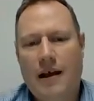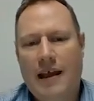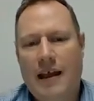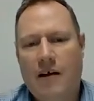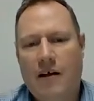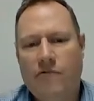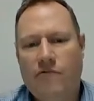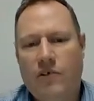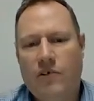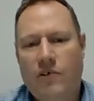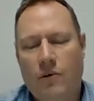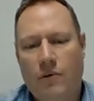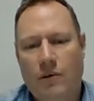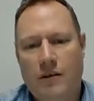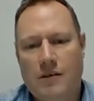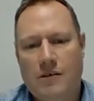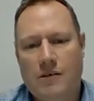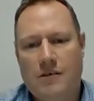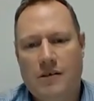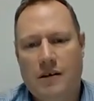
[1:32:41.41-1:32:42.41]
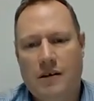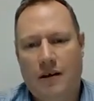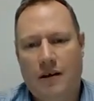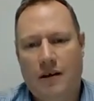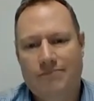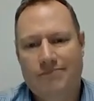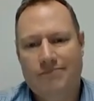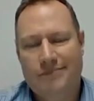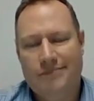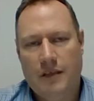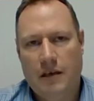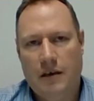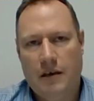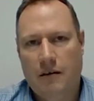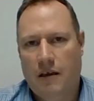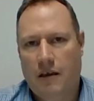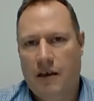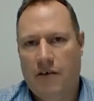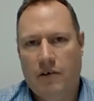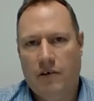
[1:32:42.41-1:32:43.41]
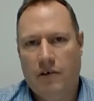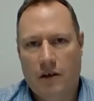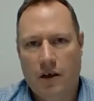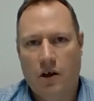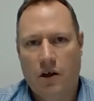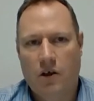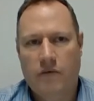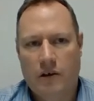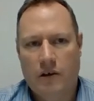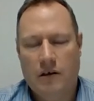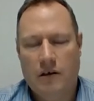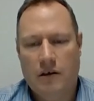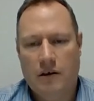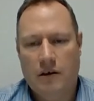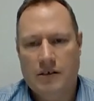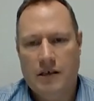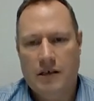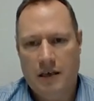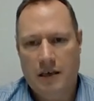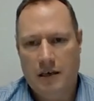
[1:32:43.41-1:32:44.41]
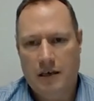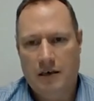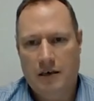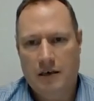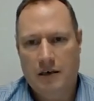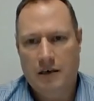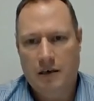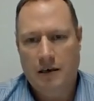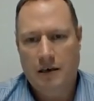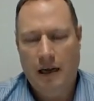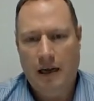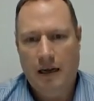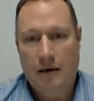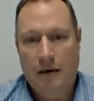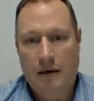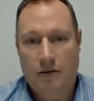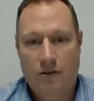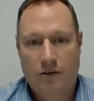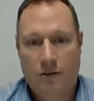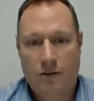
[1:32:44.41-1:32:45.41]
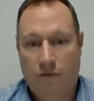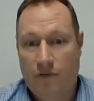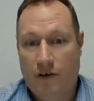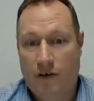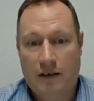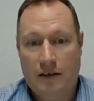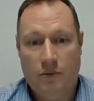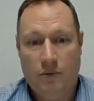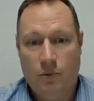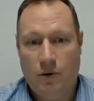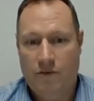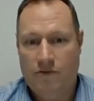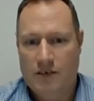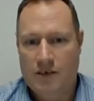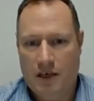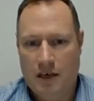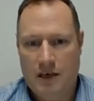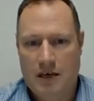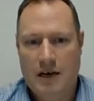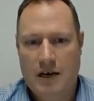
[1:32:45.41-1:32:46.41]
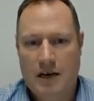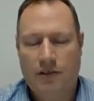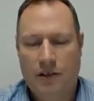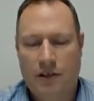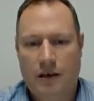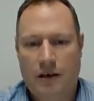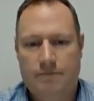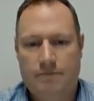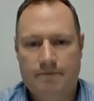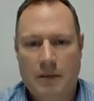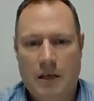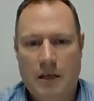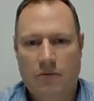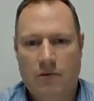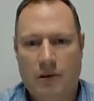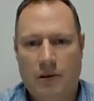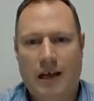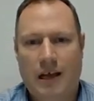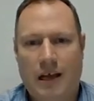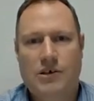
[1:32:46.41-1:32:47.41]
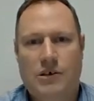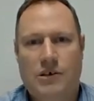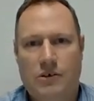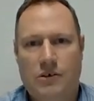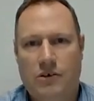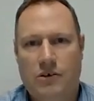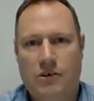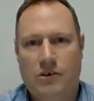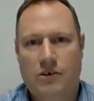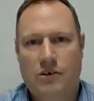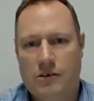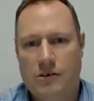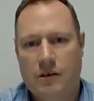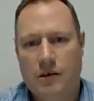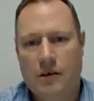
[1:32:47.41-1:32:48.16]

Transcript: Our view is that, you know, given COVID-19 and the fact that we've seen nothing in relation to this,